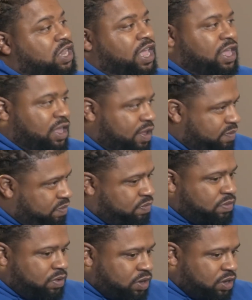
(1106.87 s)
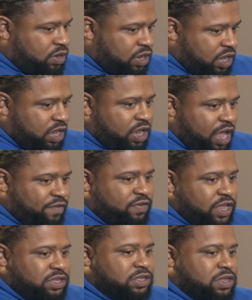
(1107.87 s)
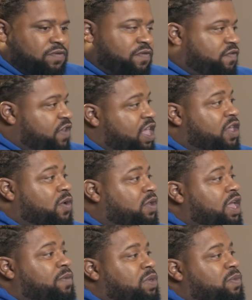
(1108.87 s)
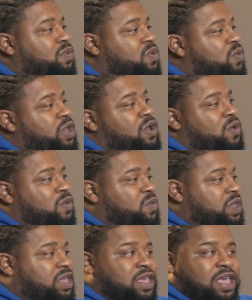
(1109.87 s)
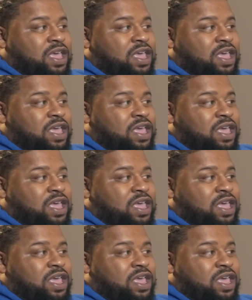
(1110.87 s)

Like, he had did life lessons and failed. Like, people quit on him, and